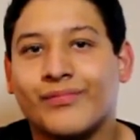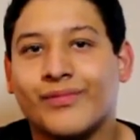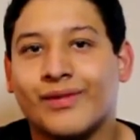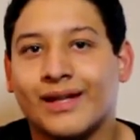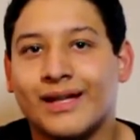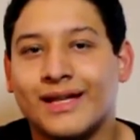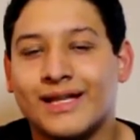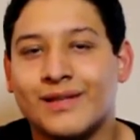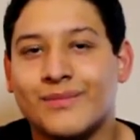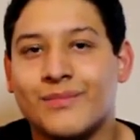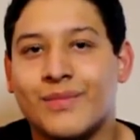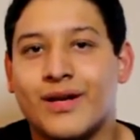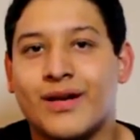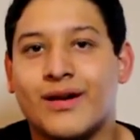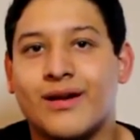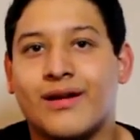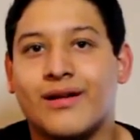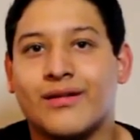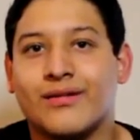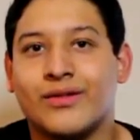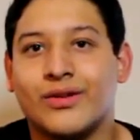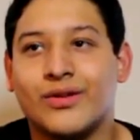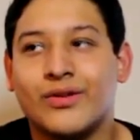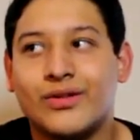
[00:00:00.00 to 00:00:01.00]
He's been
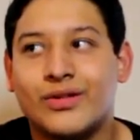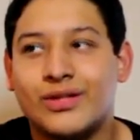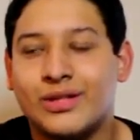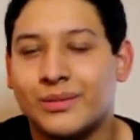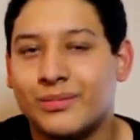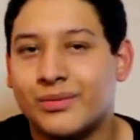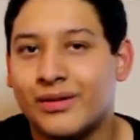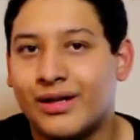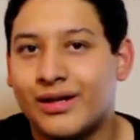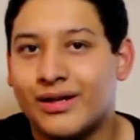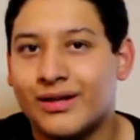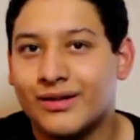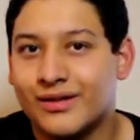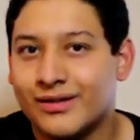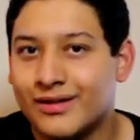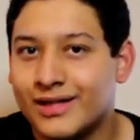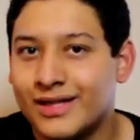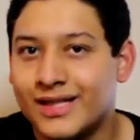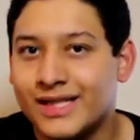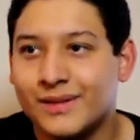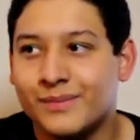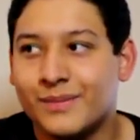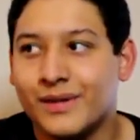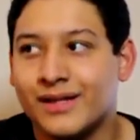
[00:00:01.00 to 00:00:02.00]
around YouTube longer,
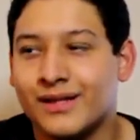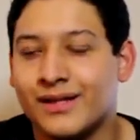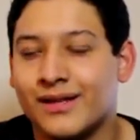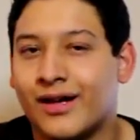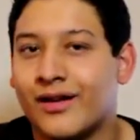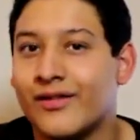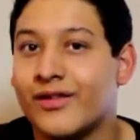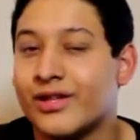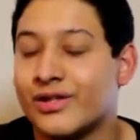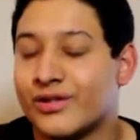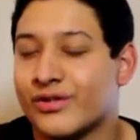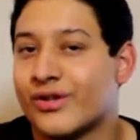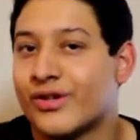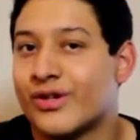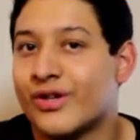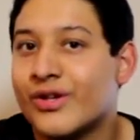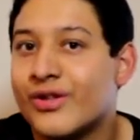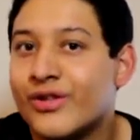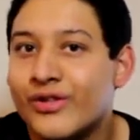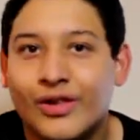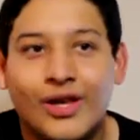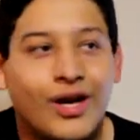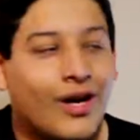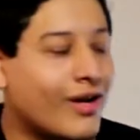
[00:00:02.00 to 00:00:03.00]
he's been on this
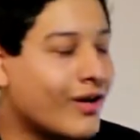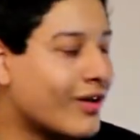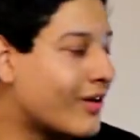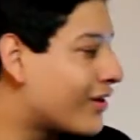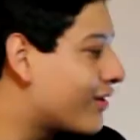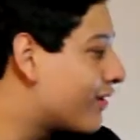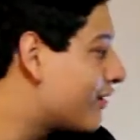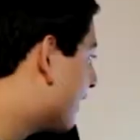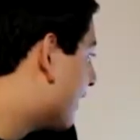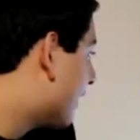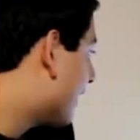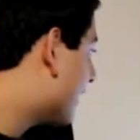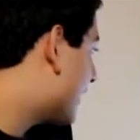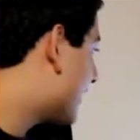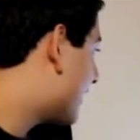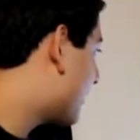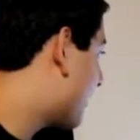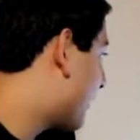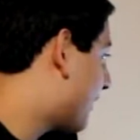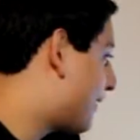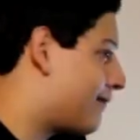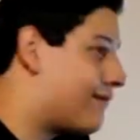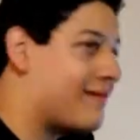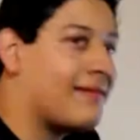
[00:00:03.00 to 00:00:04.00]
earth longer, he's
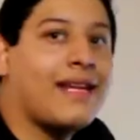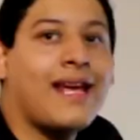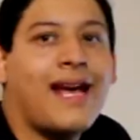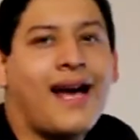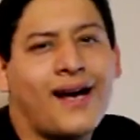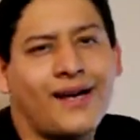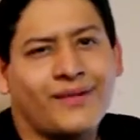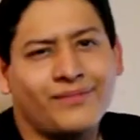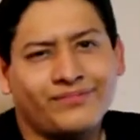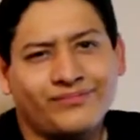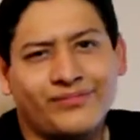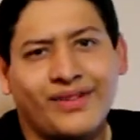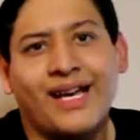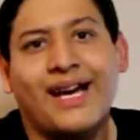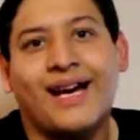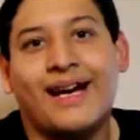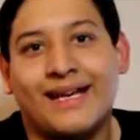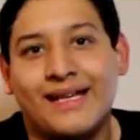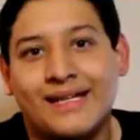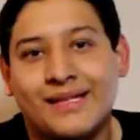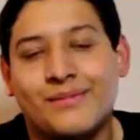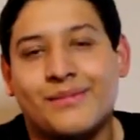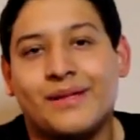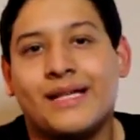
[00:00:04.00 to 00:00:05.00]
been, yeah, yeah,
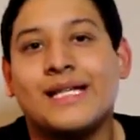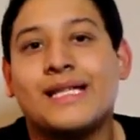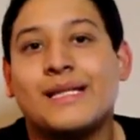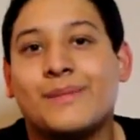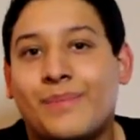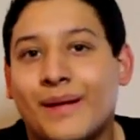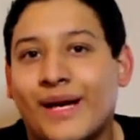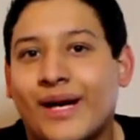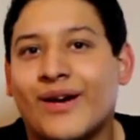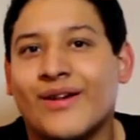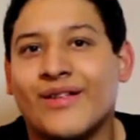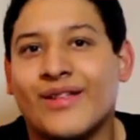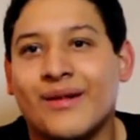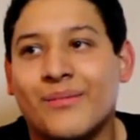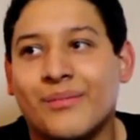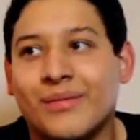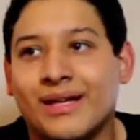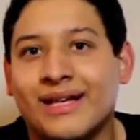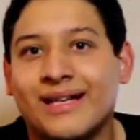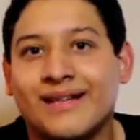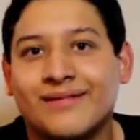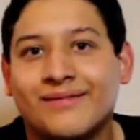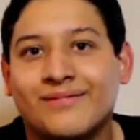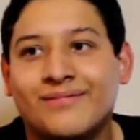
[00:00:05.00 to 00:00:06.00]
he's, he's bigger than
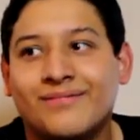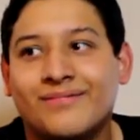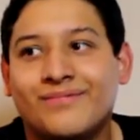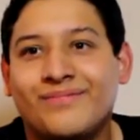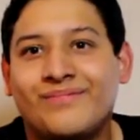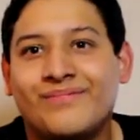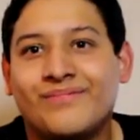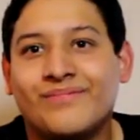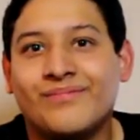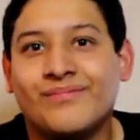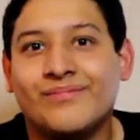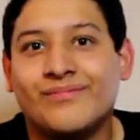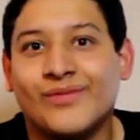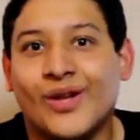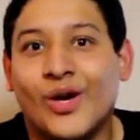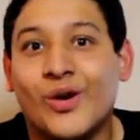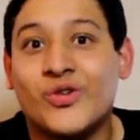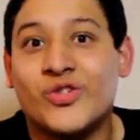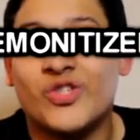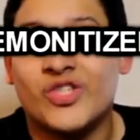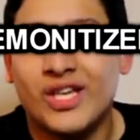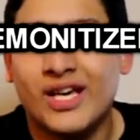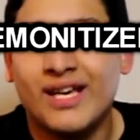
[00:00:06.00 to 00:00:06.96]
me. No sh